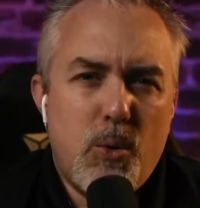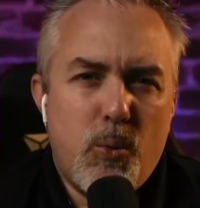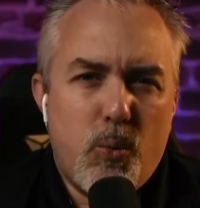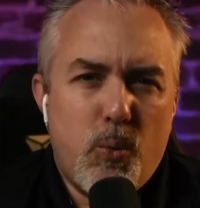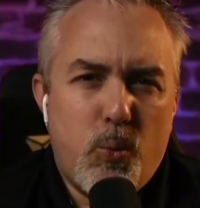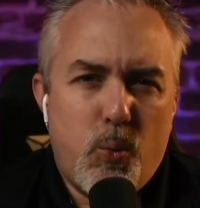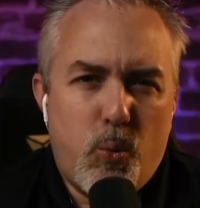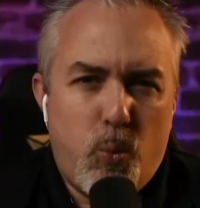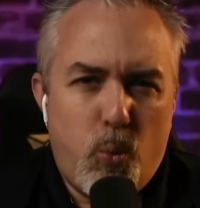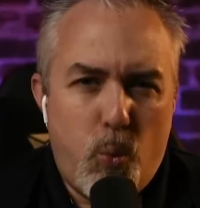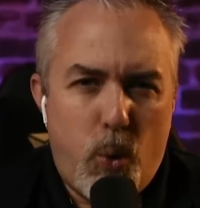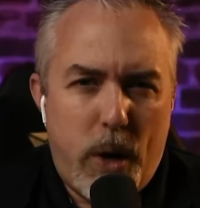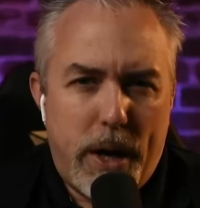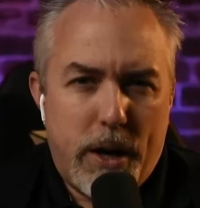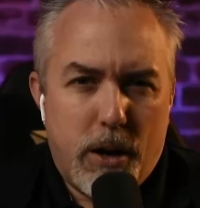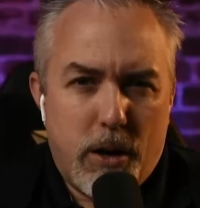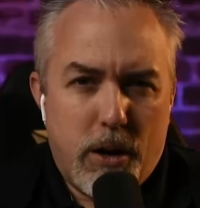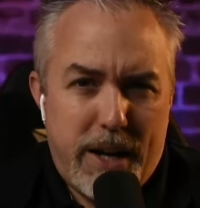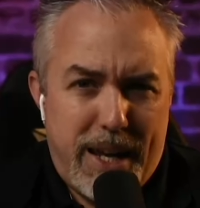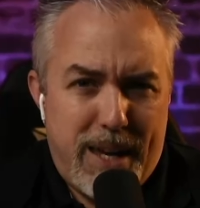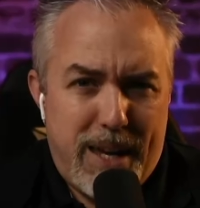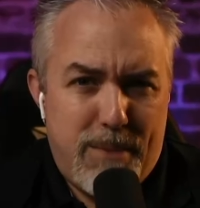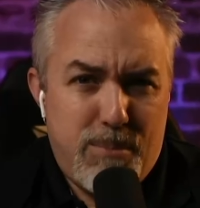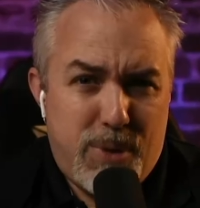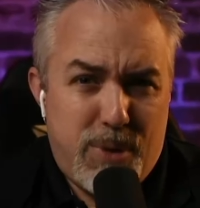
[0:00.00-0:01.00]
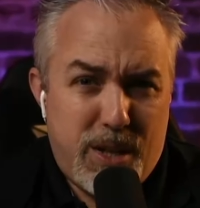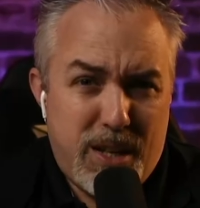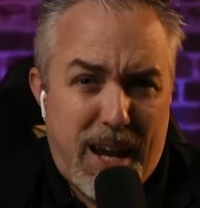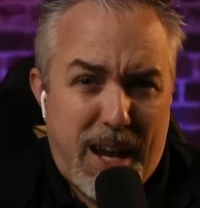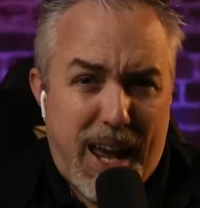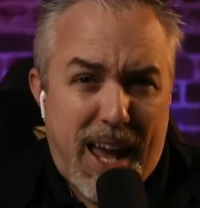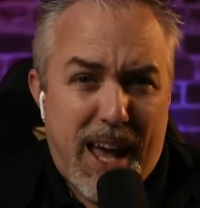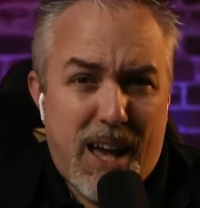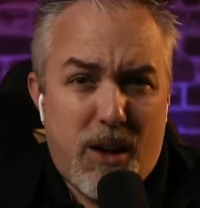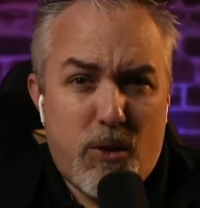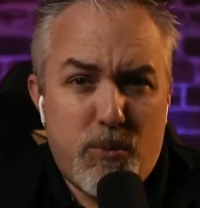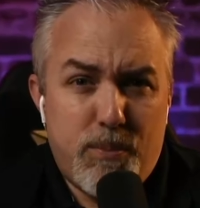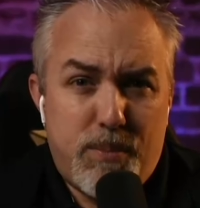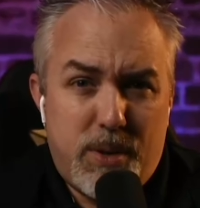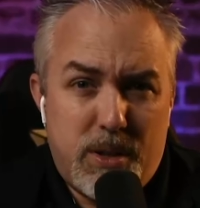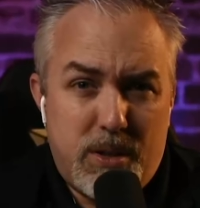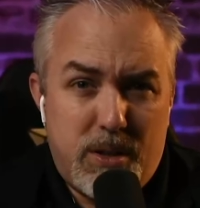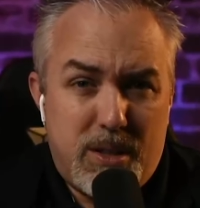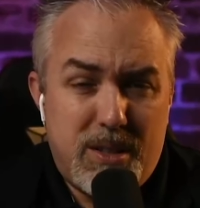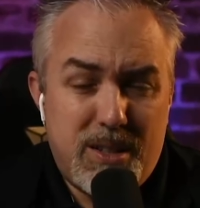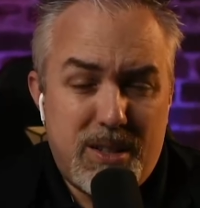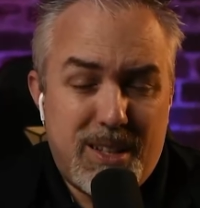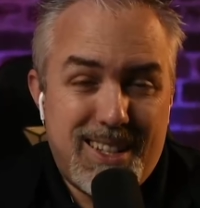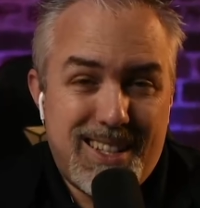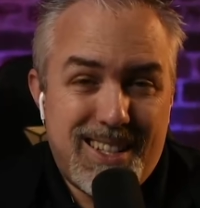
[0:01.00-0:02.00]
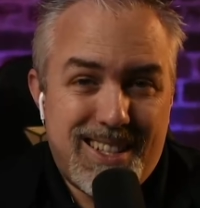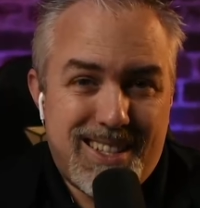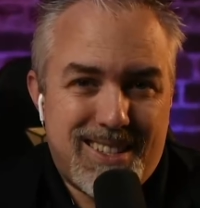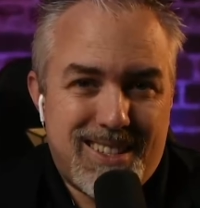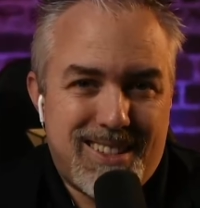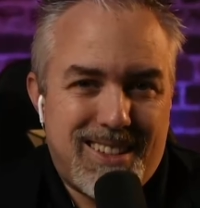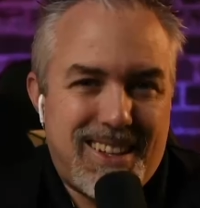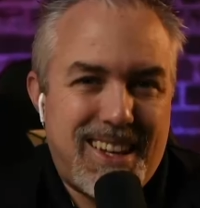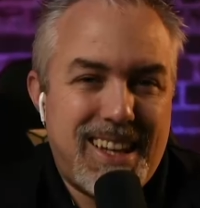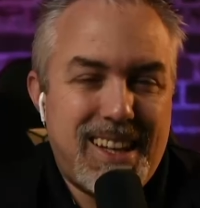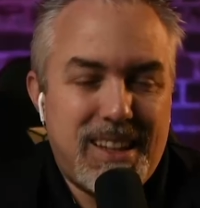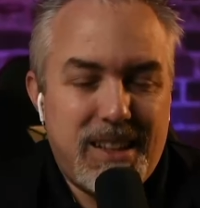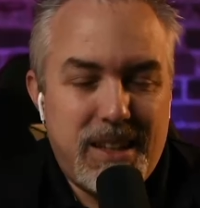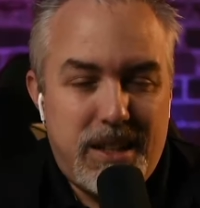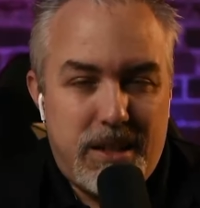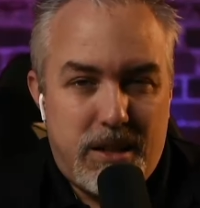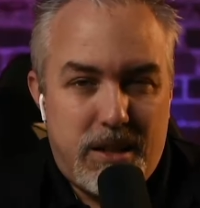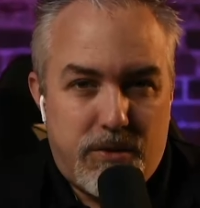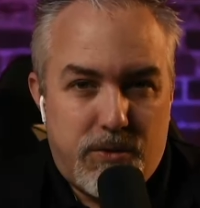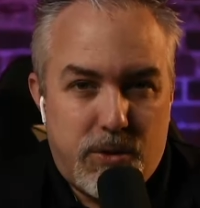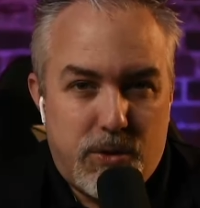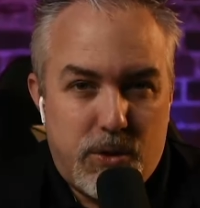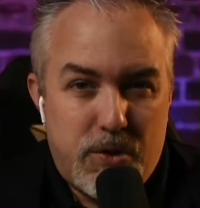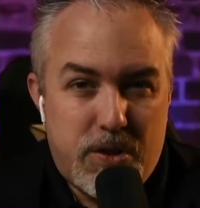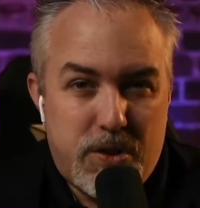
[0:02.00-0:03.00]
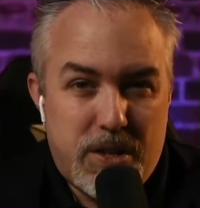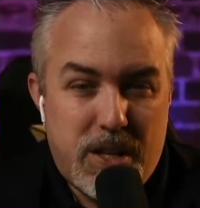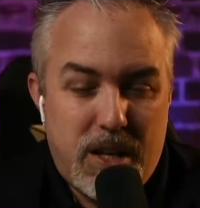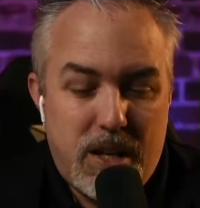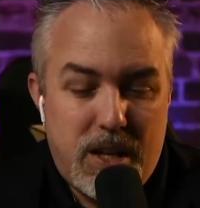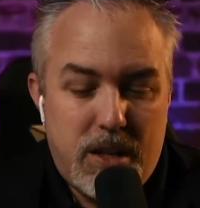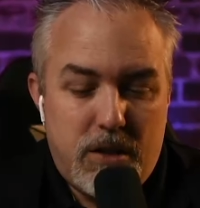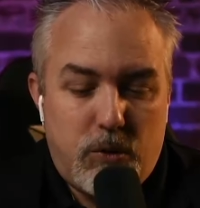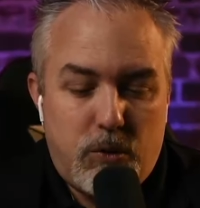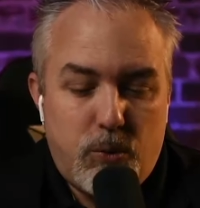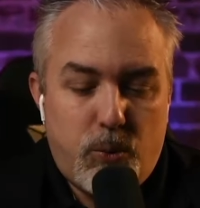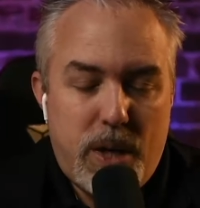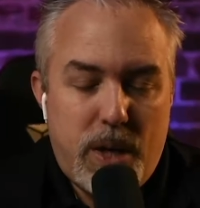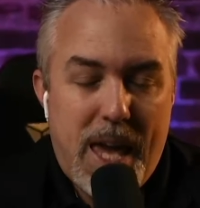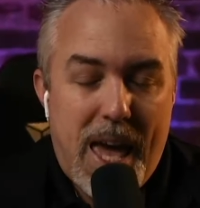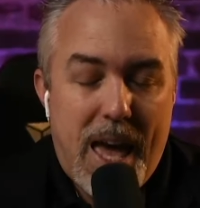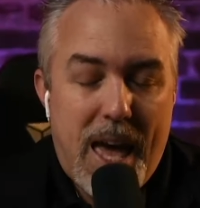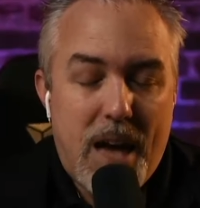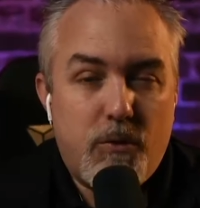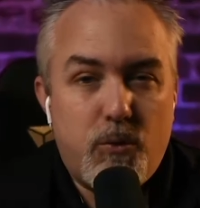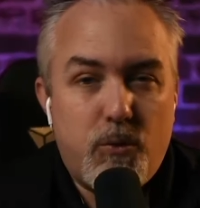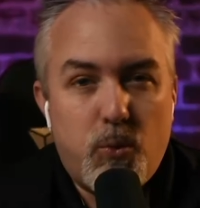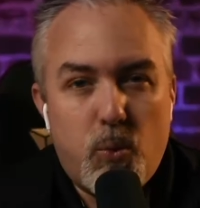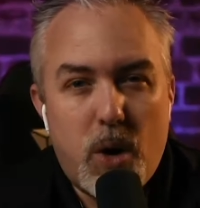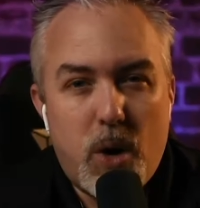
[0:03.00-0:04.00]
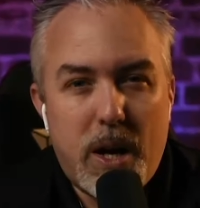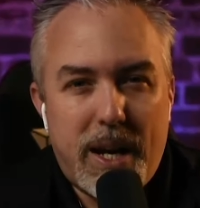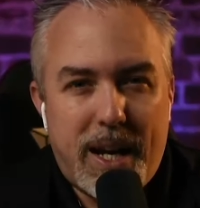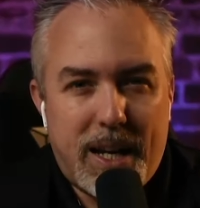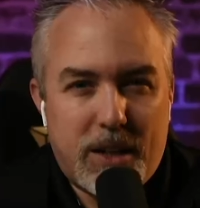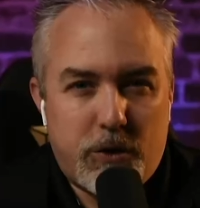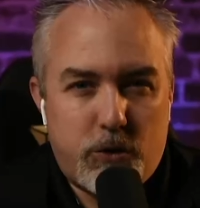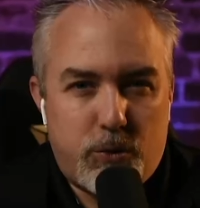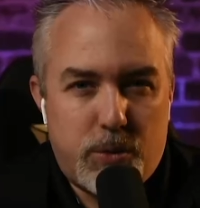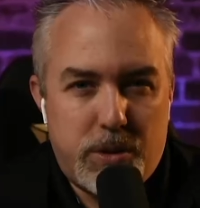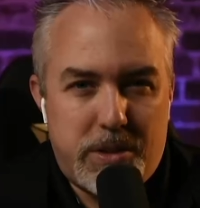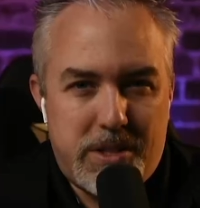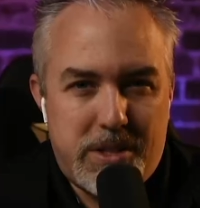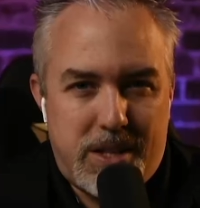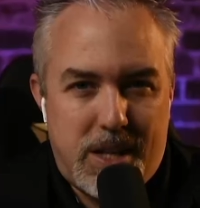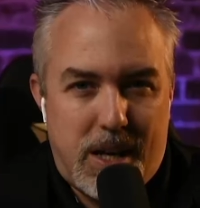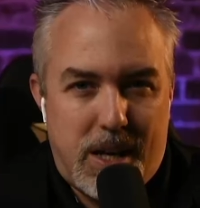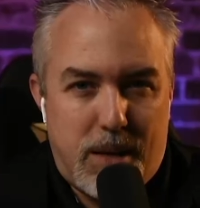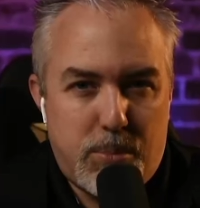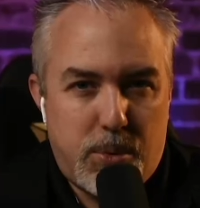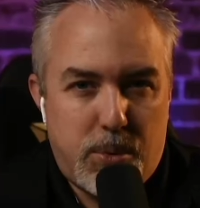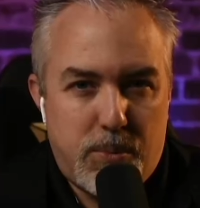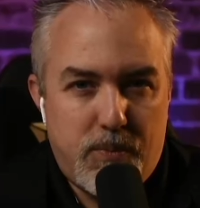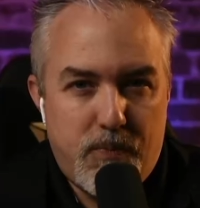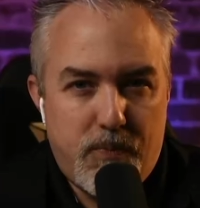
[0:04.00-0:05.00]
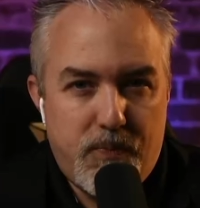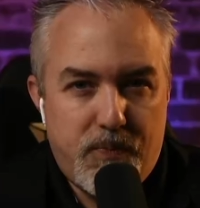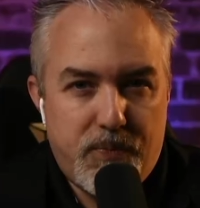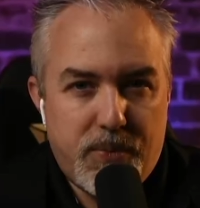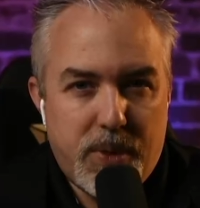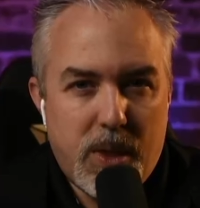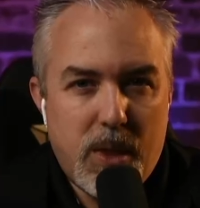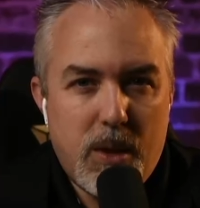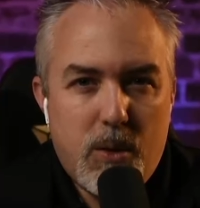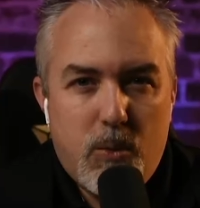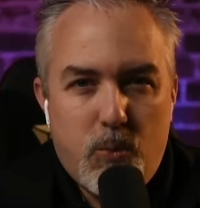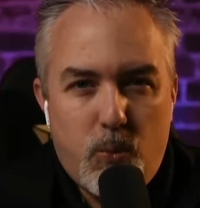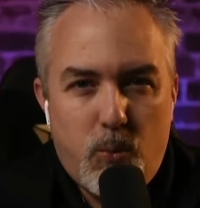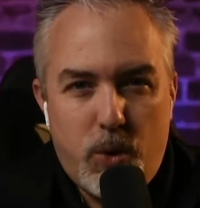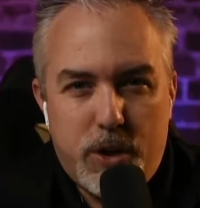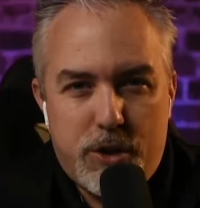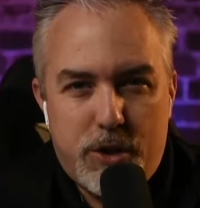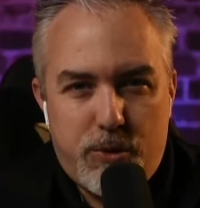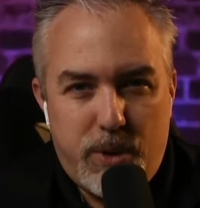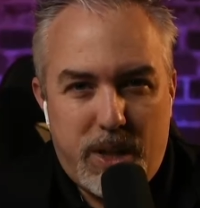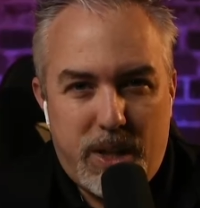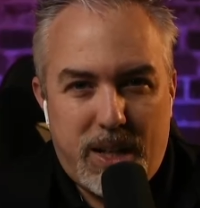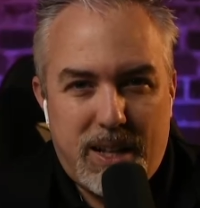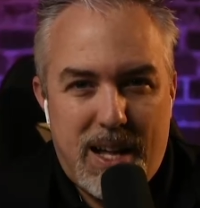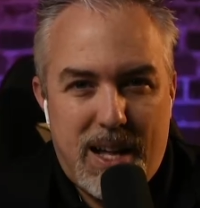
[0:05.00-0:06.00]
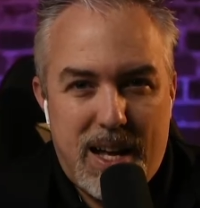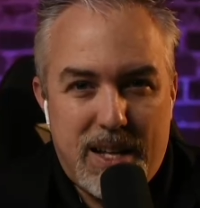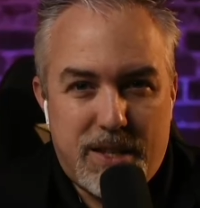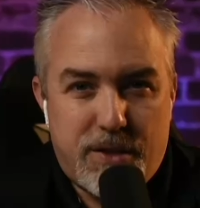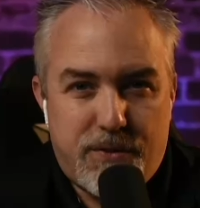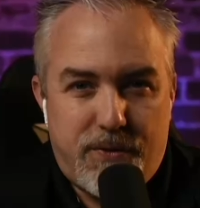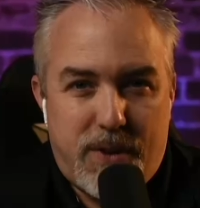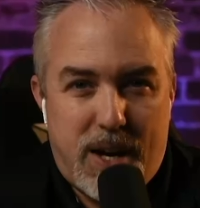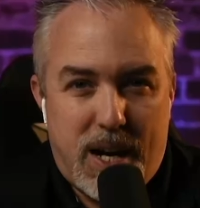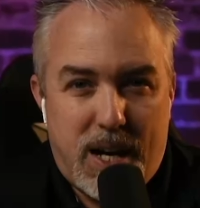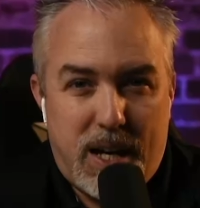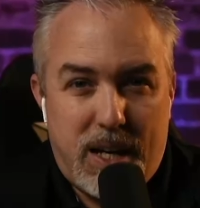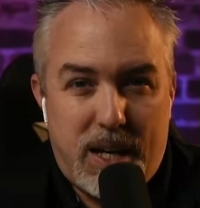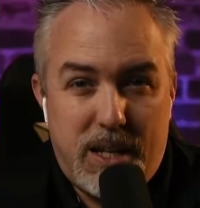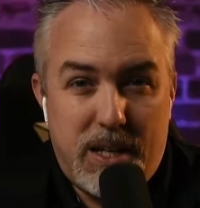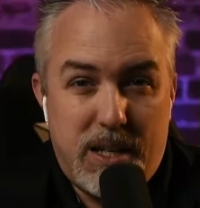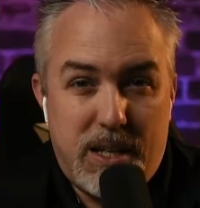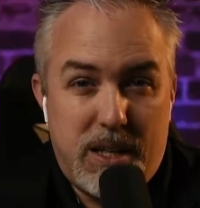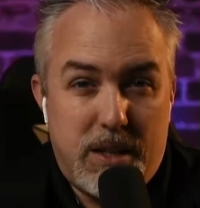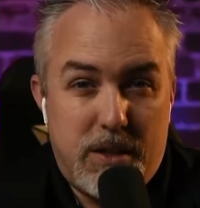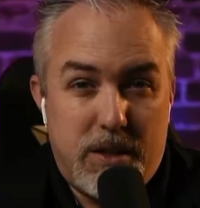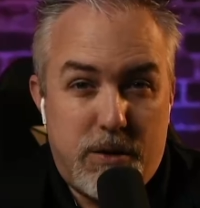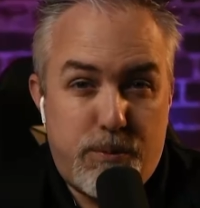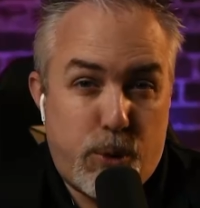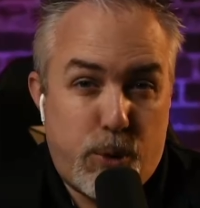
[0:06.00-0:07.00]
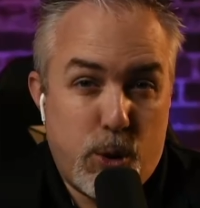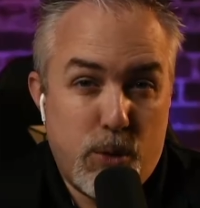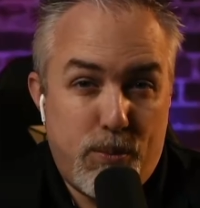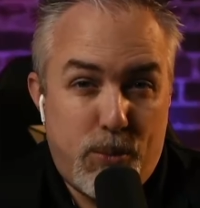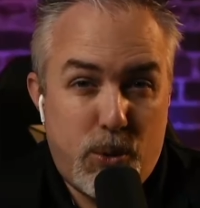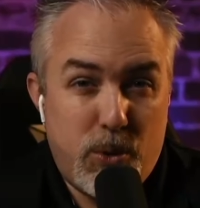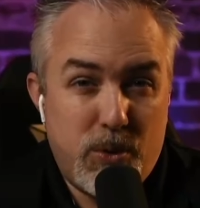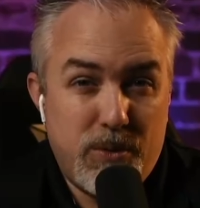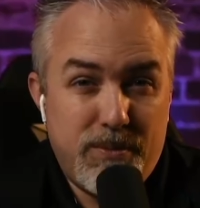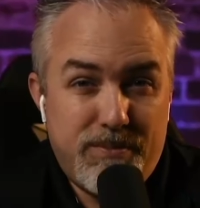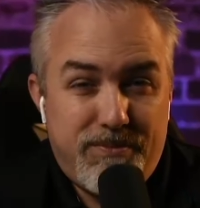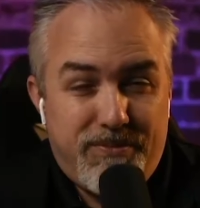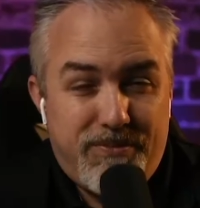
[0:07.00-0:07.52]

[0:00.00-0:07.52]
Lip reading: Where input-output slightly differs is we have one extra step, which we classify as purple.